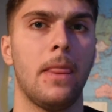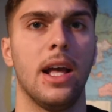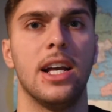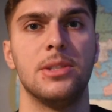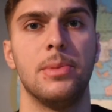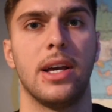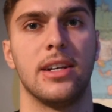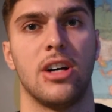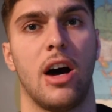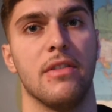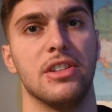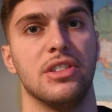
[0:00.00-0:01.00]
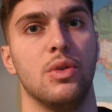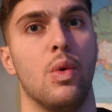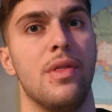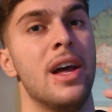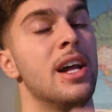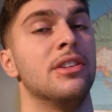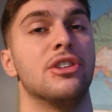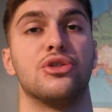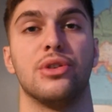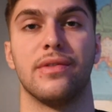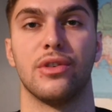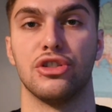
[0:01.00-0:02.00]
is because obviously when the
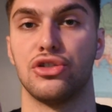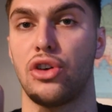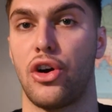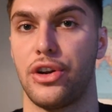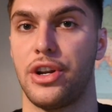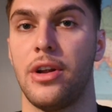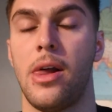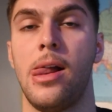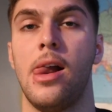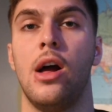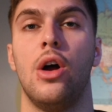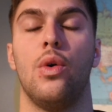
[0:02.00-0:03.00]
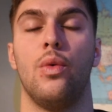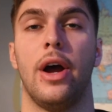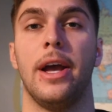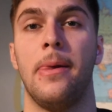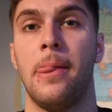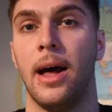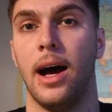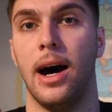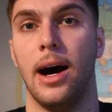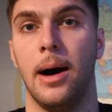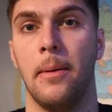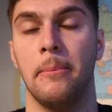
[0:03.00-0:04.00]
industry first started, right,
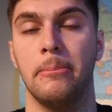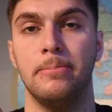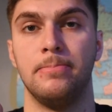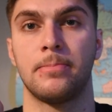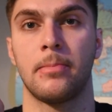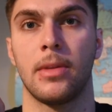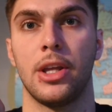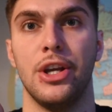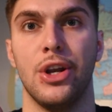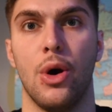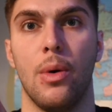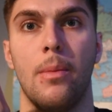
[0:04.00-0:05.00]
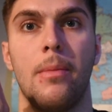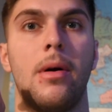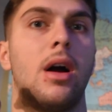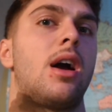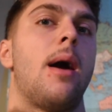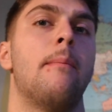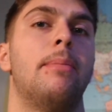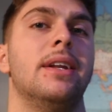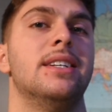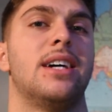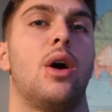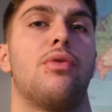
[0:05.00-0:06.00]
um, you know,
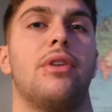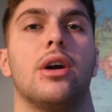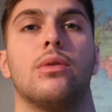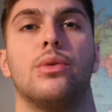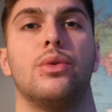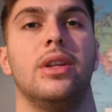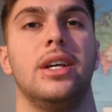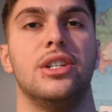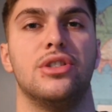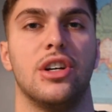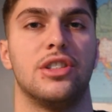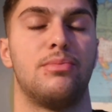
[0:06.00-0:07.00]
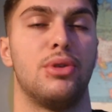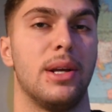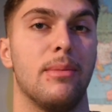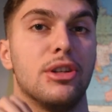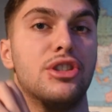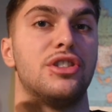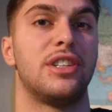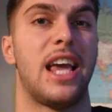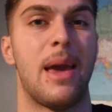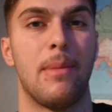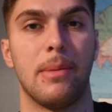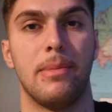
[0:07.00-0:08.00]
companies out there were really just pretty much scamming